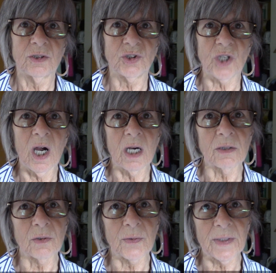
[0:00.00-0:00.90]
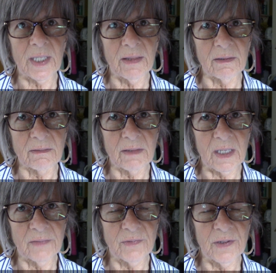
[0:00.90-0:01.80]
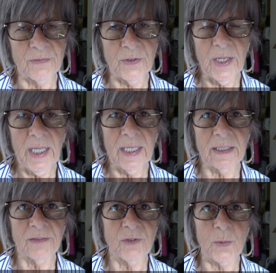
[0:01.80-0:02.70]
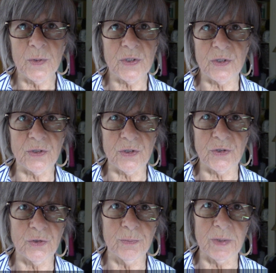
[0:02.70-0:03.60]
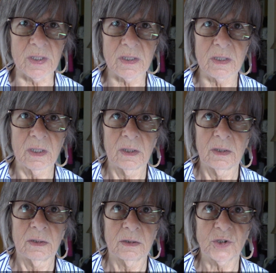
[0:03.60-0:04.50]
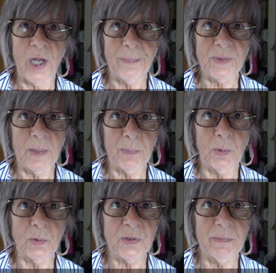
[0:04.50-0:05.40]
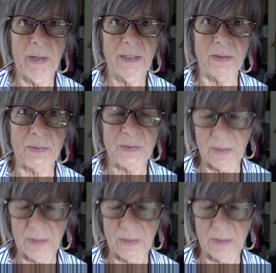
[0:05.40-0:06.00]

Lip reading: jar or anything that I've ever had, I've always just assumed it's chopped up whole tomatoes,